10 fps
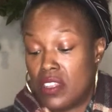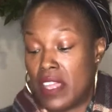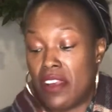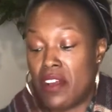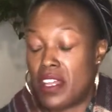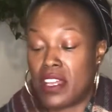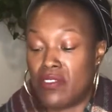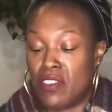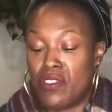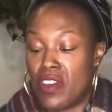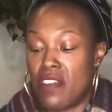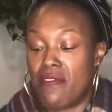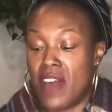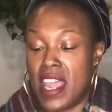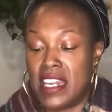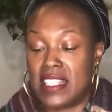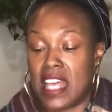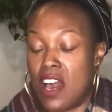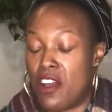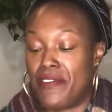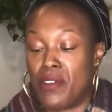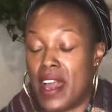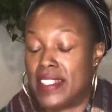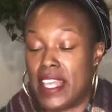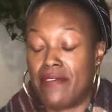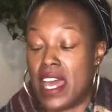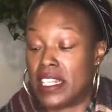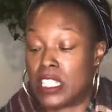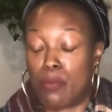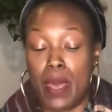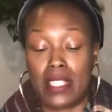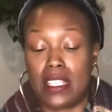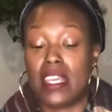You're gonna find this out if you guys have not expected.